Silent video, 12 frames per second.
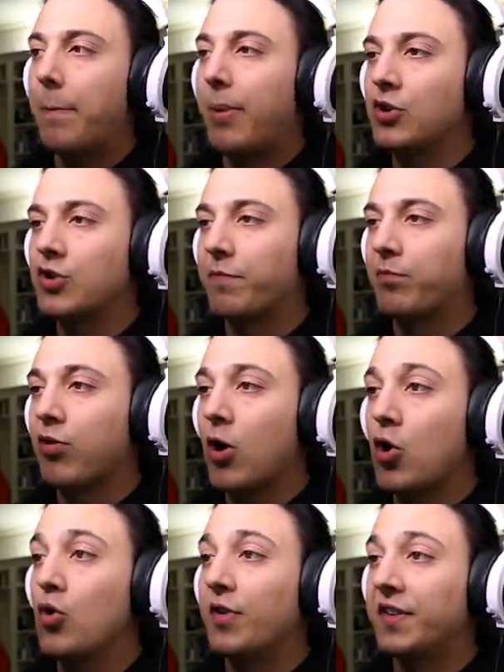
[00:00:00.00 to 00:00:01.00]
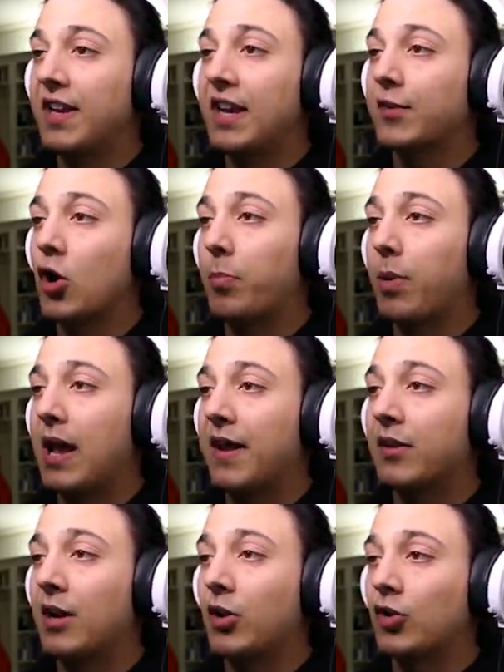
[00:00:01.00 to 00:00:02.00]
a bunch of pro C S G O
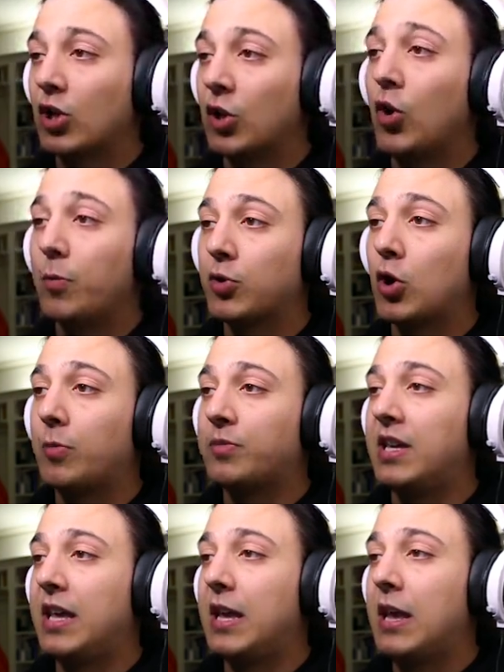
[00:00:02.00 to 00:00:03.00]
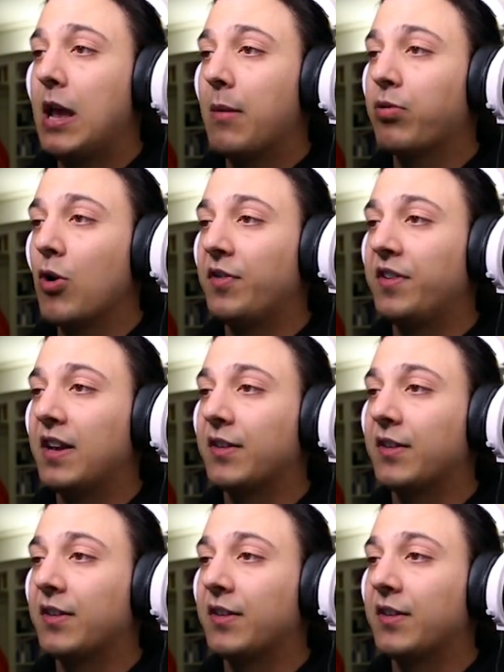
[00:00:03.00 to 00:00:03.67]
players, like top, top tier pro C